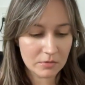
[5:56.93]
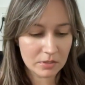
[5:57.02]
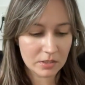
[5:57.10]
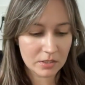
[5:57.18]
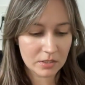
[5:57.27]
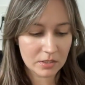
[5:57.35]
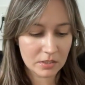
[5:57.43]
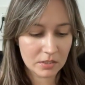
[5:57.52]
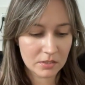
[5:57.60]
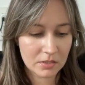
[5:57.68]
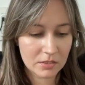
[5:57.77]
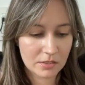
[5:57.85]
one is
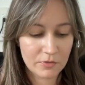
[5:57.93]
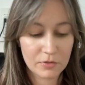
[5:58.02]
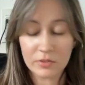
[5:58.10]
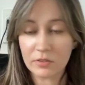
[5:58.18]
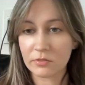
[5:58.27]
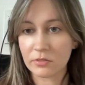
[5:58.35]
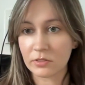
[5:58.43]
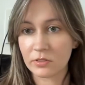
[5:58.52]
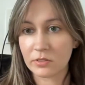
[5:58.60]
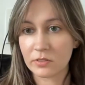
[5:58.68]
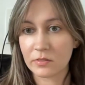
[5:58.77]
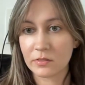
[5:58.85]

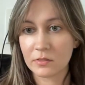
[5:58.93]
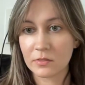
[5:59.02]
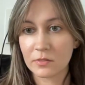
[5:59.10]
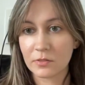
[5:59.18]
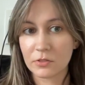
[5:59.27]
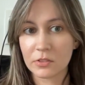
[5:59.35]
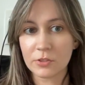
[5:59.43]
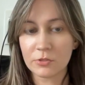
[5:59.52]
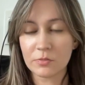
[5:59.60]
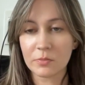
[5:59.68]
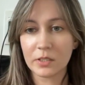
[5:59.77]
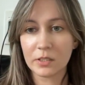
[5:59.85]
photos. Photos
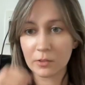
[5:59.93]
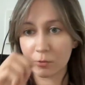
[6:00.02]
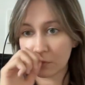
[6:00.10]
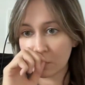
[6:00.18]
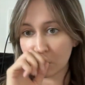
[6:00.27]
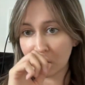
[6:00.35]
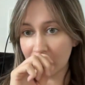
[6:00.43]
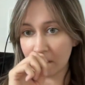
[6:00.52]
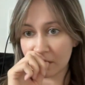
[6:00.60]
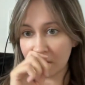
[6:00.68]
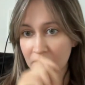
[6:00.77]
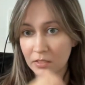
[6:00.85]
should be in good
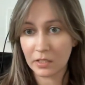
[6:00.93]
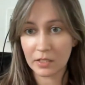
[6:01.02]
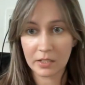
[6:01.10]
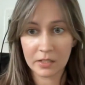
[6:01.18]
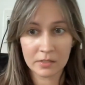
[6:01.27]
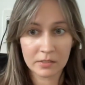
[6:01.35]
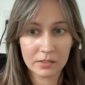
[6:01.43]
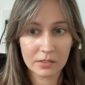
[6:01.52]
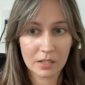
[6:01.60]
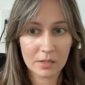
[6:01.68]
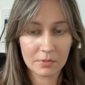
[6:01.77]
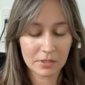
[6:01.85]
quality and
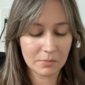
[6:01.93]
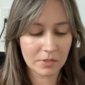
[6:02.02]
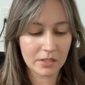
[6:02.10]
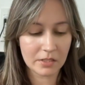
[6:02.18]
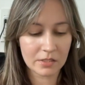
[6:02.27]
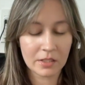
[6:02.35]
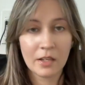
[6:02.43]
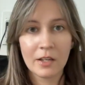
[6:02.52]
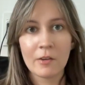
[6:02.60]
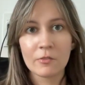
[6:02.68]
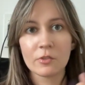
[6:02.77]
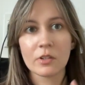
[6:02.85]
optimized.
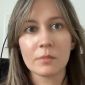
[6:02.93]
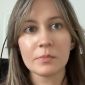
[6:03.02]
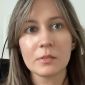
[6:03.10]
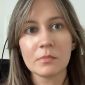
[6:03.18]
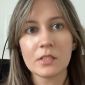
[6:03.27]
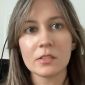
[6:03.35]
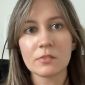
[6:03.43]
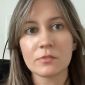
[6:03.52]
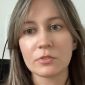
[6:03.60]
For optimizing